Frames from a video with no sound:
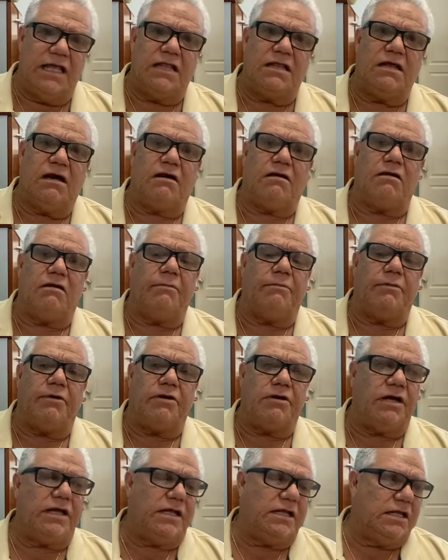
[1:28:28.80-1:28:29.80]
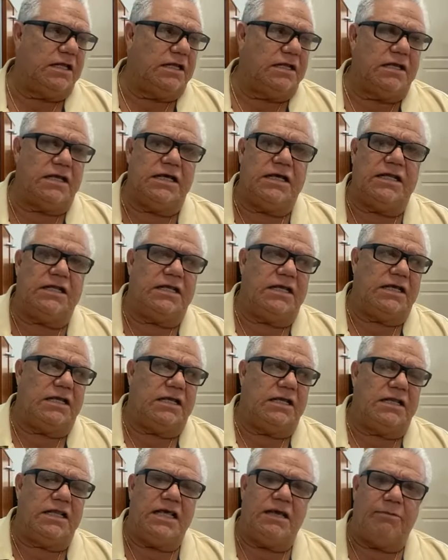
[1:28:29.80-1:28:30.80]
in a in, in, in,
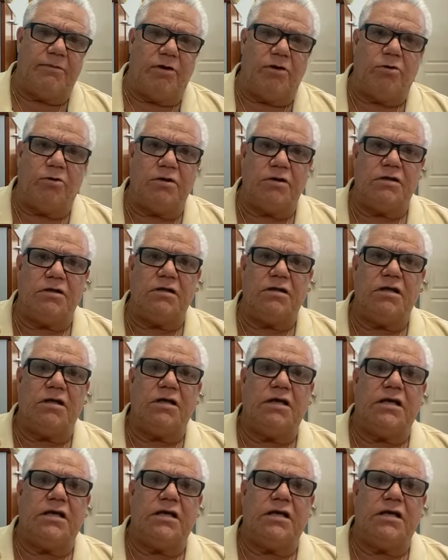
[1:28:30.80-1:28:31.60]
in a neighborhood,